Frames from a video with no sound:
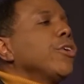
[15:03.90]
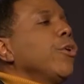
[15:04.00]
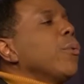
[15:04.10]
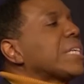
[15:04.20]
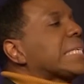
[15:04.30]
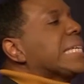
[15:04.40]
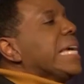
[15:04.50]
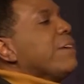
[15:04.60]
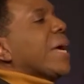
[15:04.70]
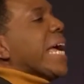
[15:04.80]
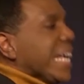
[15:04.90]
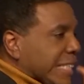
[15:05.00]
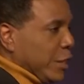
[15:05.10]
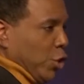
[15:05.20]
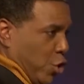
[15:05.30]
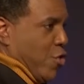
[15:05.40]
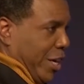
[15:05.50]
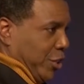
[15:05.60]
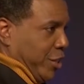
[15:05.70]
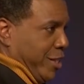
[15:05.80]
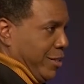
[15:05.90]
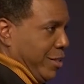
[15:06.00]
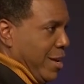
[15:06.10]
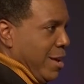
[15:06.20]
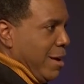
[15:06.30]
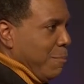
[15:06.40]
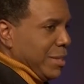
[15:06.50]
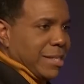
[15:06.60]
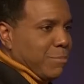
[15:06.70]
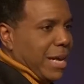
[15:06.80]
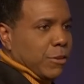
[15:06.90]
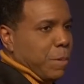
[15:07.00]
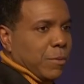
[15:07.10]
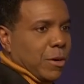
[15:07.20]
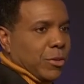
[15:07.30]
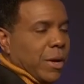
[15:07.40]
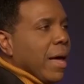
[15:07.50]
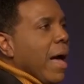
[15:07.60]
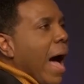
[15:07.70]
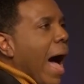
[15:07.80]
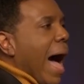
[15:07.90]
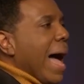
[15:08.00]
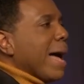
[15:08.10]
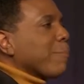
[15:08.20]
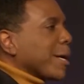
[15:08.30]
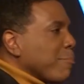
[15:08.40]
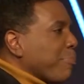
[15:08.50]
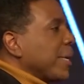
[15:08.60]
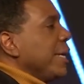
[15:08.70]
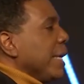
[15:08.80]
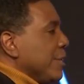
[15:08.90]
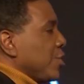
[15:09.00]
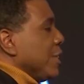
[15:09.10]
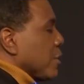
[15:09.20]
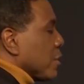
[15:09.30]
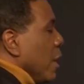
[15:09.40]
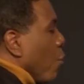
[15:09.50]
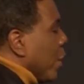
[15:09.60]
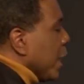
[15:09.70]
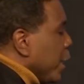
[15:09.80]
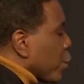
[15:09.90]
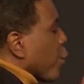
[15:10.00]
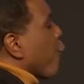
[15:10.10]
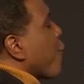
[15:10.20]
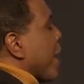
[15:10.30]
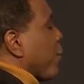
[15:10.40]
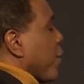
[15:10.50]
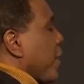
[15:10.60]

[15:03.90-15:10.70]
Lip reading: you receive His instructions, but sometimes people don't do it. I am complete in Jesus. Release your faith